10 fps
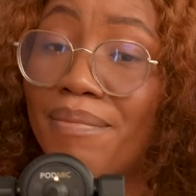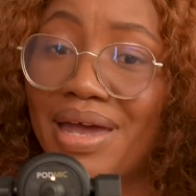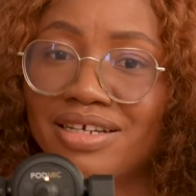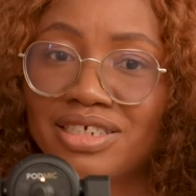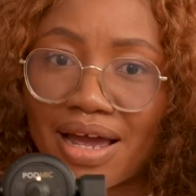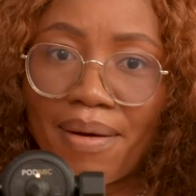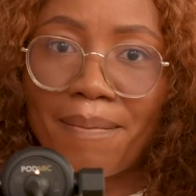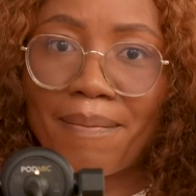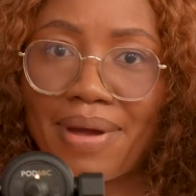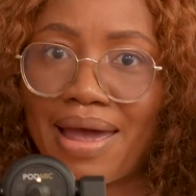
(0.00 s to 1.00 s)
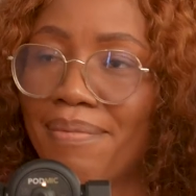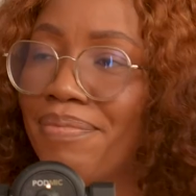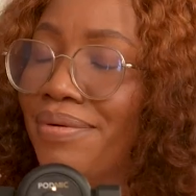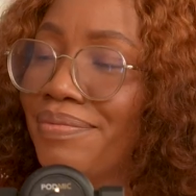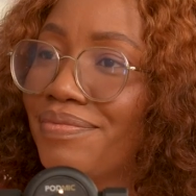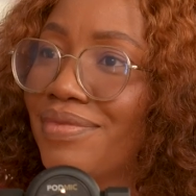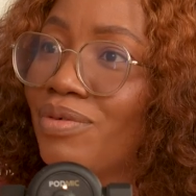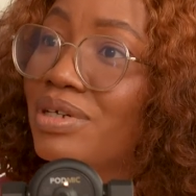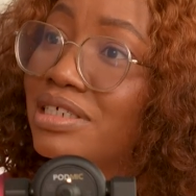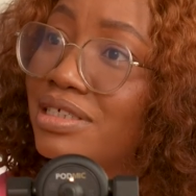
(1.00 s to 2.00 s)
major app
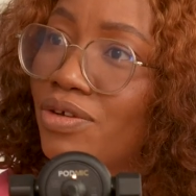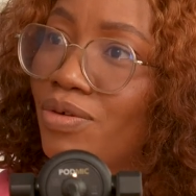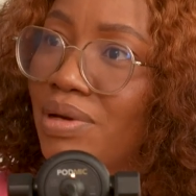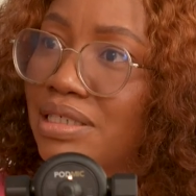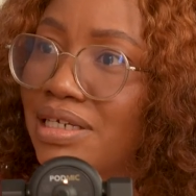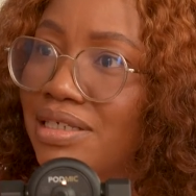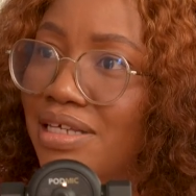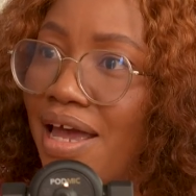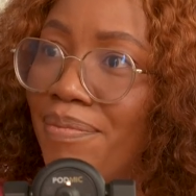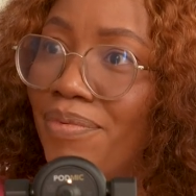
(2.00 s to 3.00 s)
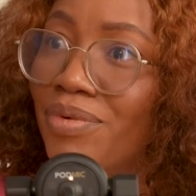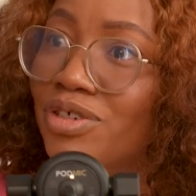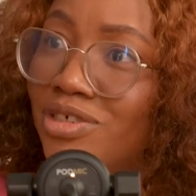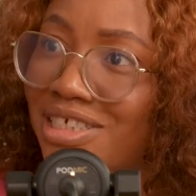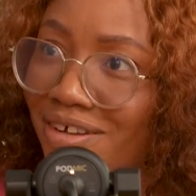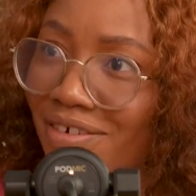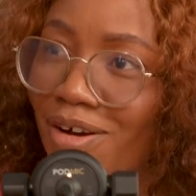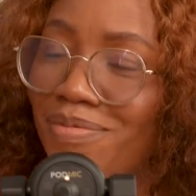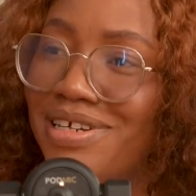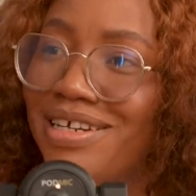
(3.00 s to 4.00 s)
which is the New Kids app, which was
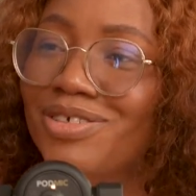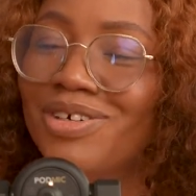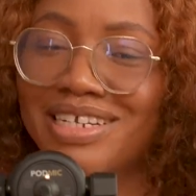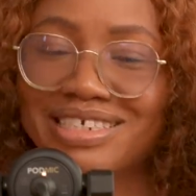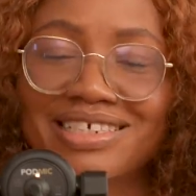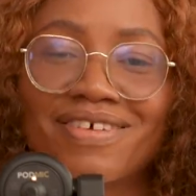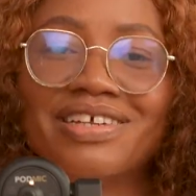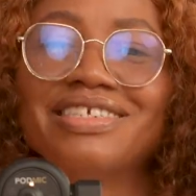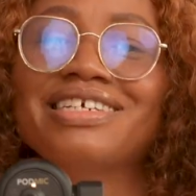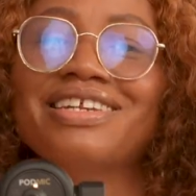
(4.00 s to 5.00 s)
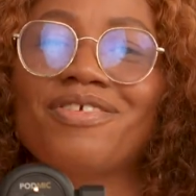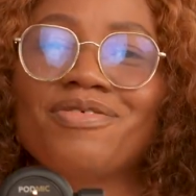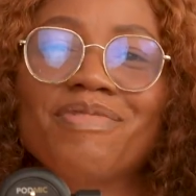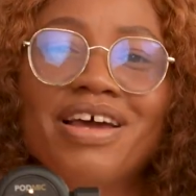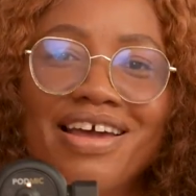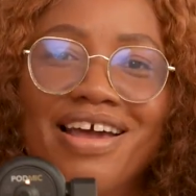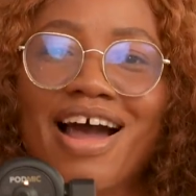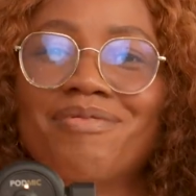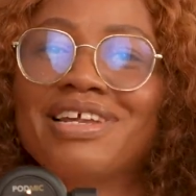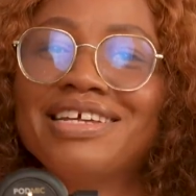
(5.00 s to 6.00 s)
developed in 2017, and we
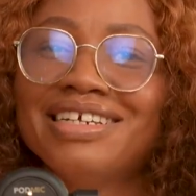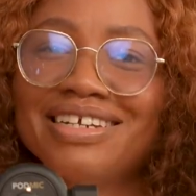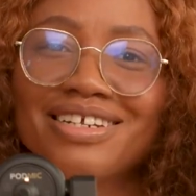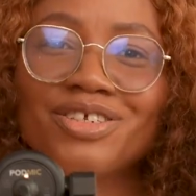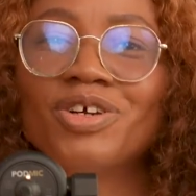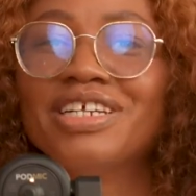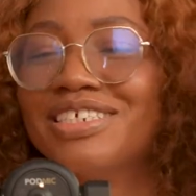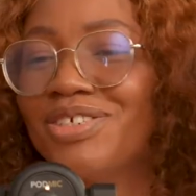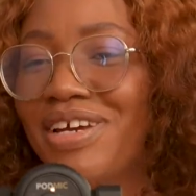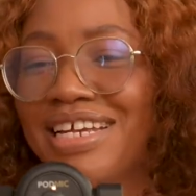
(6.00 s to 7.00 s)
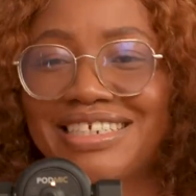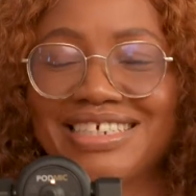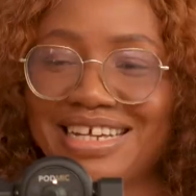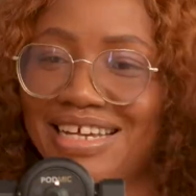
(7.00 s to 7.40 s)
updated it in 2020.